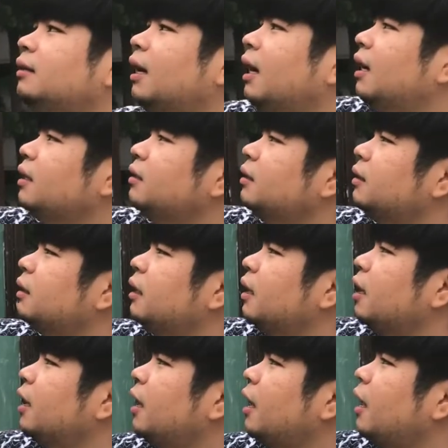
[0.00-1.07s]
that
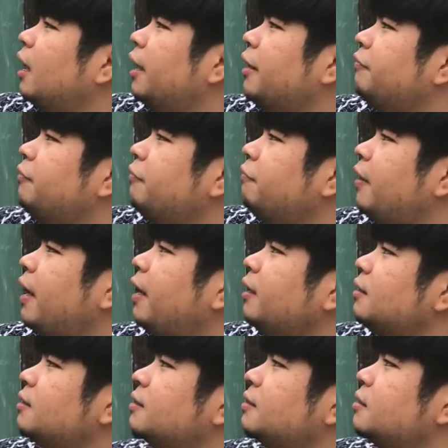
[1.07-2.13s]
f of
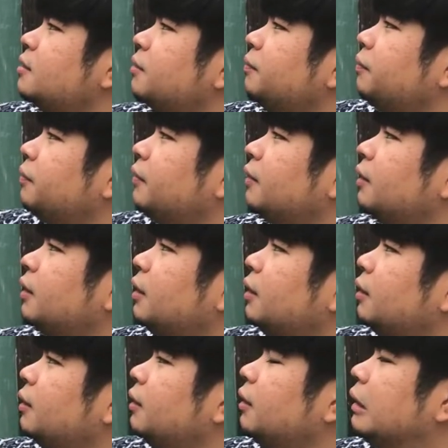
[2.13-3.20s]
x
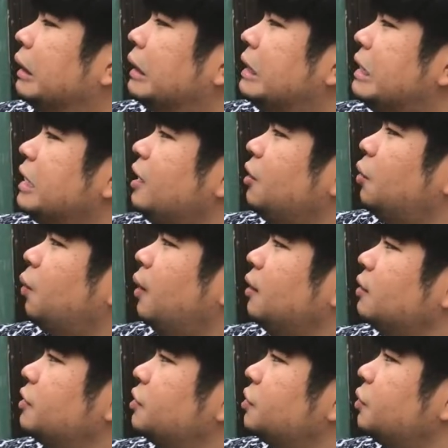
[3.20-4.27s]

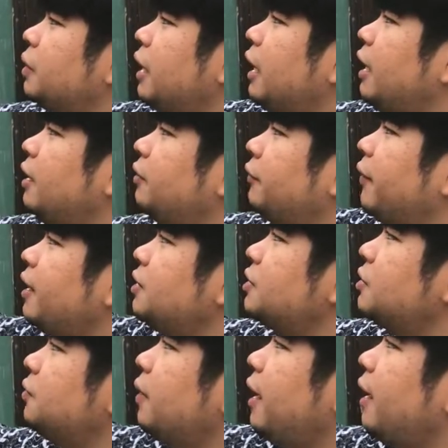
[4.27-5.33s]
equals to a
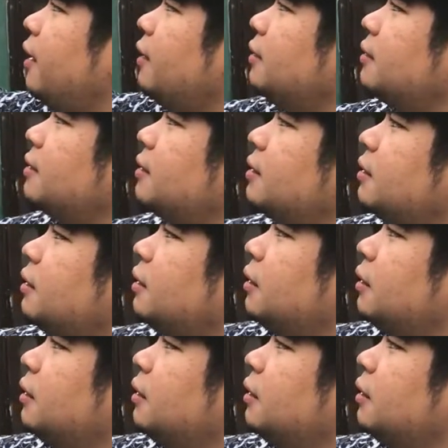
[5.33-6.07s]
raised to x.